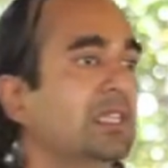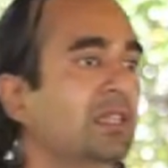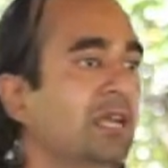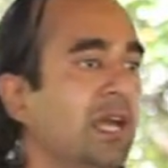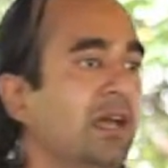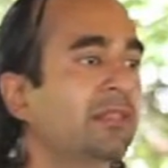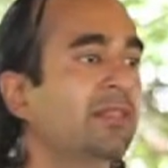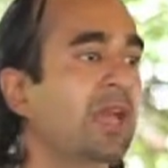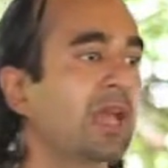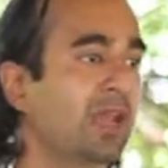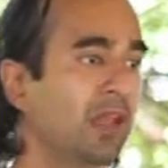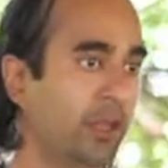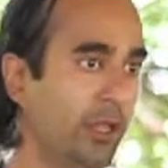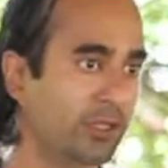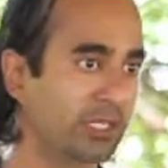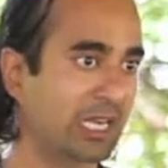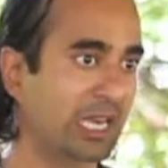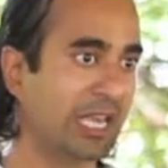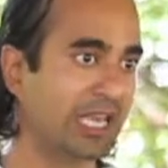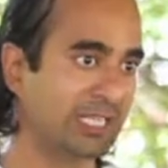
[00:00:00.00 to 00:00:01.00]

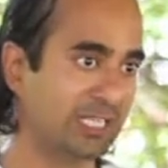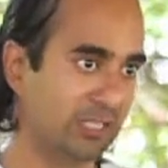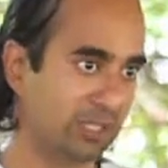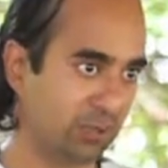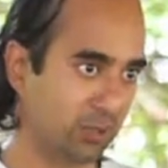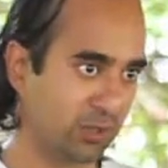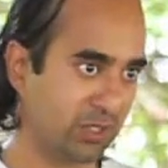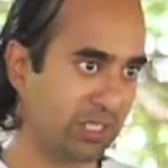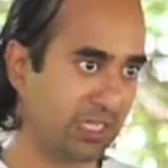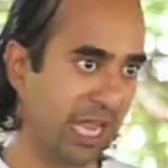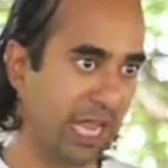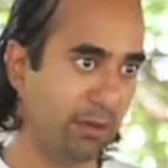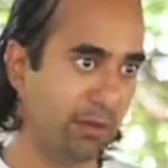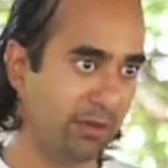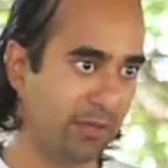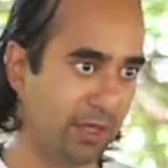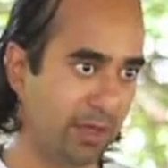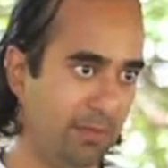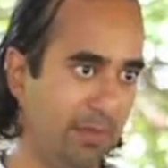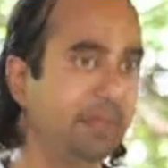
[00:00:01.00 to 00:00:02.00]
those lessons will stay
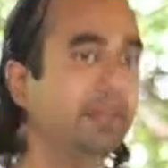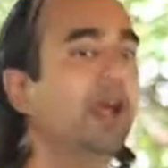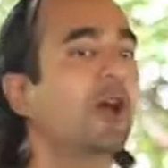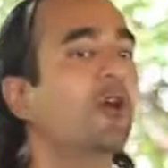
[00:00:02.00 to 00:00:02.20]
with them, and